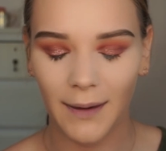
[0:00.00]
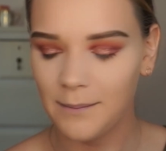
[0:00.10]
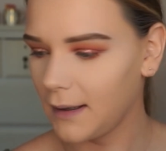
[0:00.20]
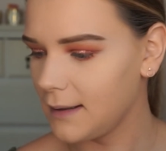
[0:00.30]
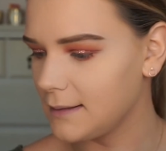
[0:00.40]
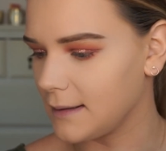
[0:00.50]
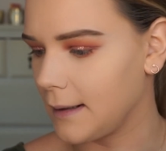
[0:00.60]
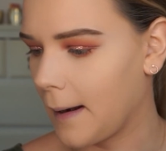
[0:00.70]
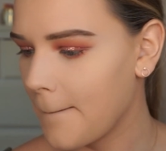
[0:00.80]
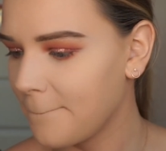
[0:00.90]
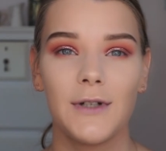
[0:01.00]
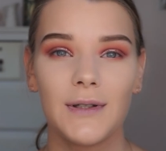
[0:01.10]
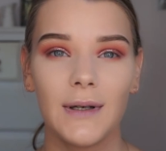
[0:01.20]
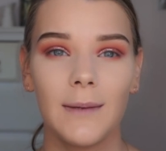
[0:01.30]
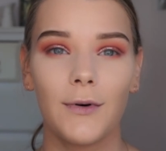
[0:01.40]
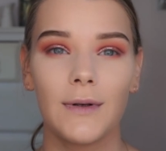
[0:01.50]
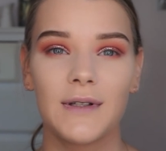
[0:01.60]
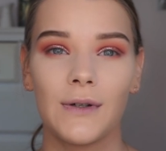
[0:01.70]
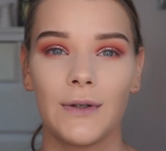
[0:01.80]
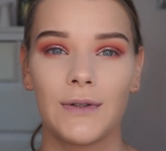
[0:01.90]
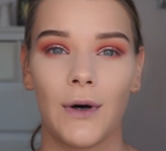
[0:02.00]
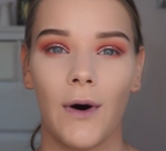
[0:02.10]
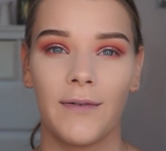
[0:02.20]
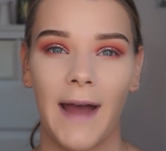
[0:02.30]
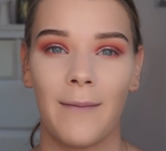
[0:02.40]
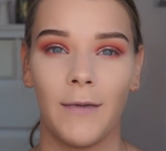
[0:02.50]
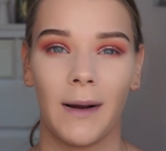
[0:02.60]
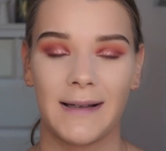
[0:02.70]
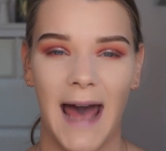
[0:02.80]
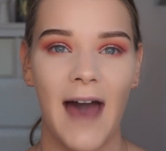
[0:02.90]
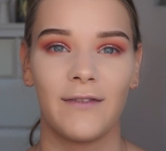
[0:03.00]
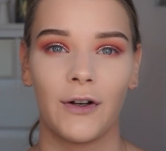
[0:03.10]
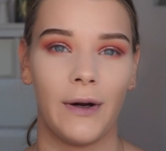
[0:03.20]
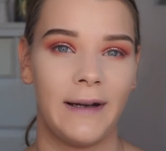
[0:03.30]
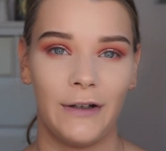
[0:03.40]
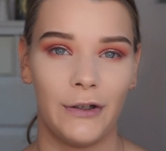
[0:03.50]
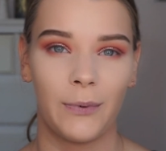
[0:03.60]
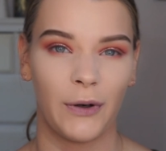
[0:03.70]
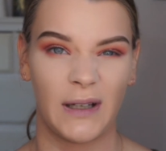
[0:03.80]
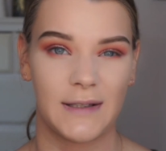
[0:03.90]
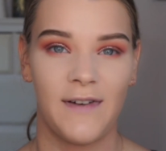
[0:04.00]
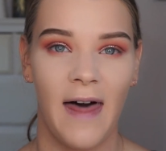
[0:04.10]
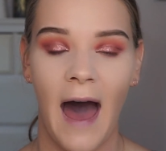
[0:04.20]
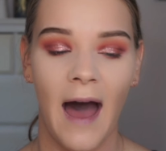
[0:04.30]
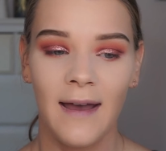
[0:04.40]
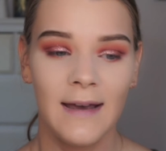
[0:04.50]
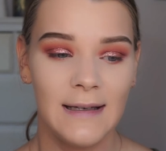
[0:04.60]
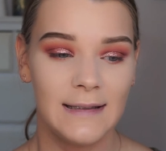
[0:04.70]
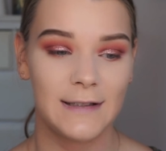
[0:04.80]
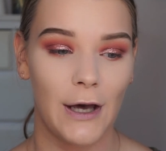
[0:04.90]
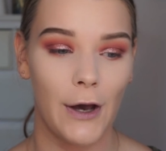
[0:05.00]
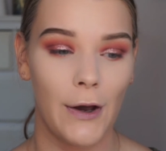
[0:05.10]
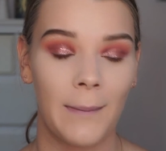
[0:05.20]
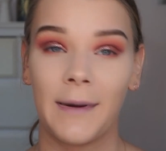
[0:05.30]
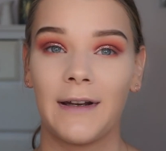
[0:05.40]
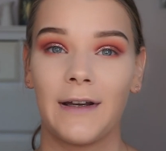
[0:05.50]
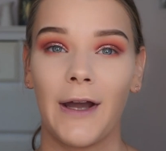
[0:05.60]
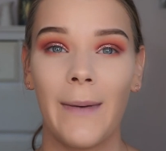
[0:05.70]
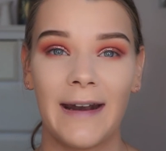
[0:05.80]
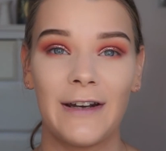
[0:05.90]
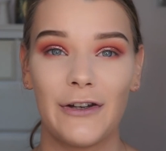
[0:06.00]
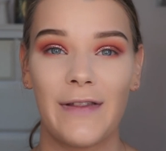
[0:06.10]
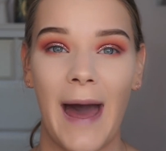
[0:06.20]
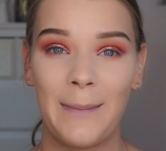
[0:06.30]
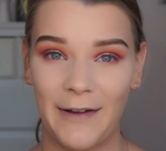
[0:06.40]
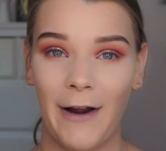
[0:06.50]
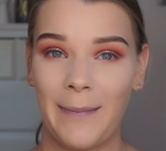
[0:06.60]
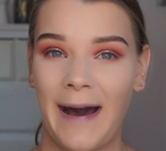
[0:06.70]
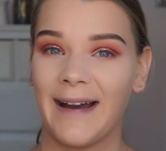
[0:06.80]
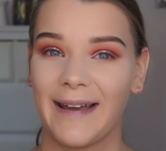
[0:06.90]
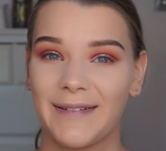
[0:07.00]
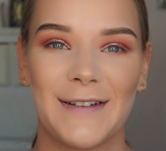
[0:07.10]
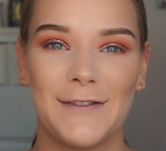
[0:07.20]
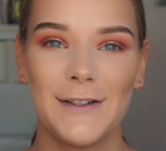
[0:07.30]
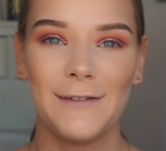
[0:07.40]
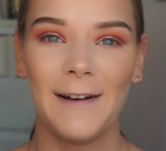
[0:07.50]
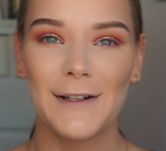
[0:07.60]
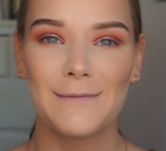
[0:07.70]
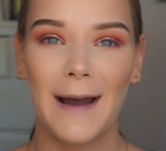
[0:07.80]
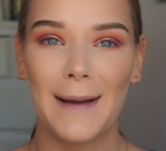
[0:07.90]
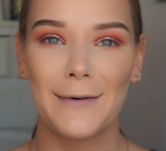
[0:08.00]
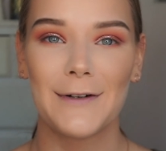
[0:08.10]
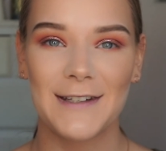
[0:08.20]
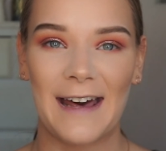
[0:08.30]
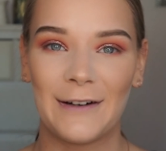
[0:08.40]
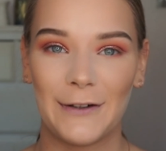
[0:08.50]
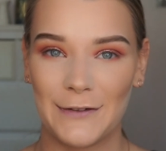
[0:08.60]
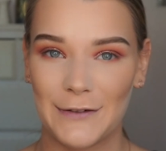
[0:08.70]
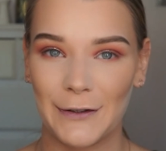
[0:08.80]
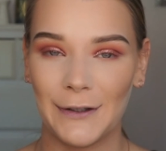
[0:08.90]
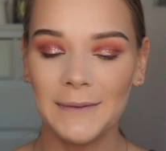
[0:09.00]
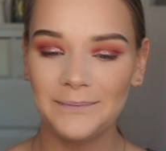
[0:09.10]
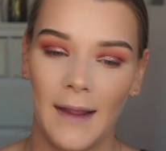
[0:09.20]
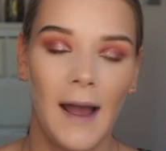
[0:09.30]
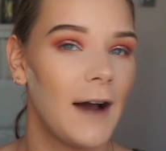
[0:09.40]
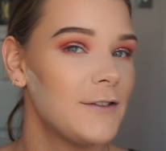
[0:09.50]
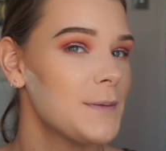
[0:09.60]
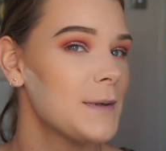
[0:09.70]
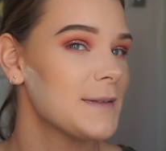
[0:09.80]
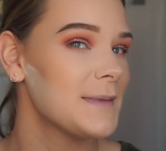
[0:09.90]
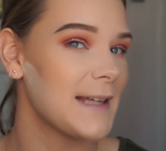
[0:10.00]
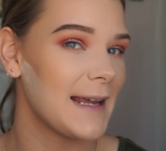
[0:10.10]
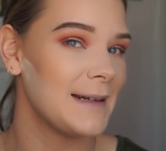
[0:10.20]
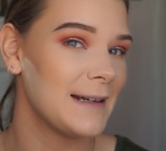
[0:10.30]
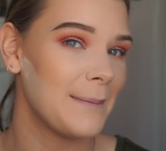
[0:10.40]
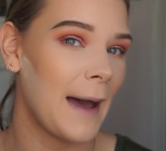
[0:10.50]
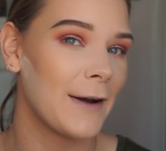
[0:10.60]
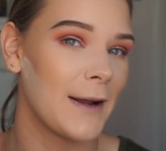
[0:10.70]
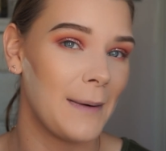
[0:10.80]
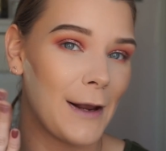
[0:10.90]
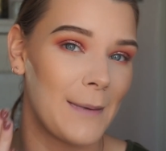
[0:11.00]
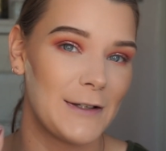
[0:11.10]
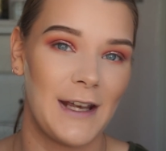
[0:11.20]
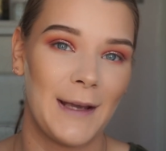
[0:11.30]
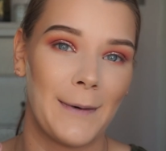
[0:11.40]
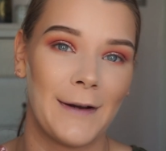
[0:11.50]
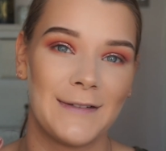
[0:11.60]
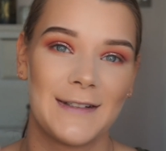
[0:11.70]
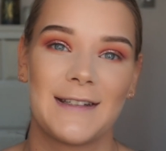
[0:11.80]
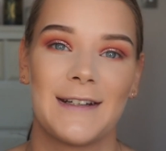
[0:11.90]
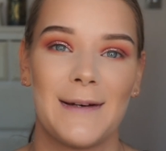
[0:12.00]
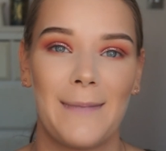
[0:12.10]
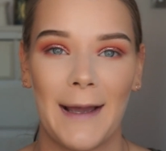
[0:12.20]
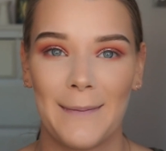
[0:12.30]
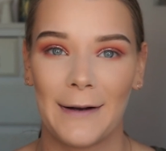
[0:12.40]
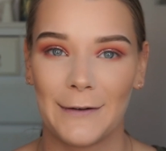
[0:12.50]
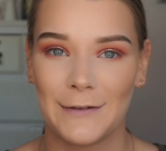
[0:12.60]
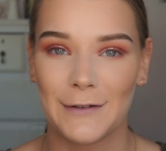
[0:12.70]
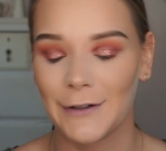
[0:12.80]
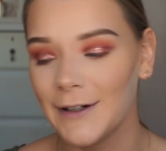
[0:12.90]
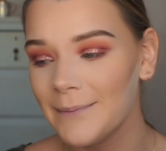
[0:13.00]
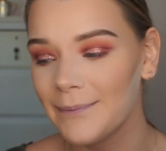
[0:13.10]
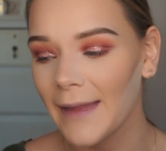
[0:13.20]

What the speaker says: Amazing. I'm just going to bronze and contour off camera because I haven't got any new products for that. So I'm going to go ahead and do that and be right back. So I've just finished my bronzer and contour. I've just put some setting powder below my cheekbones to bake my contour.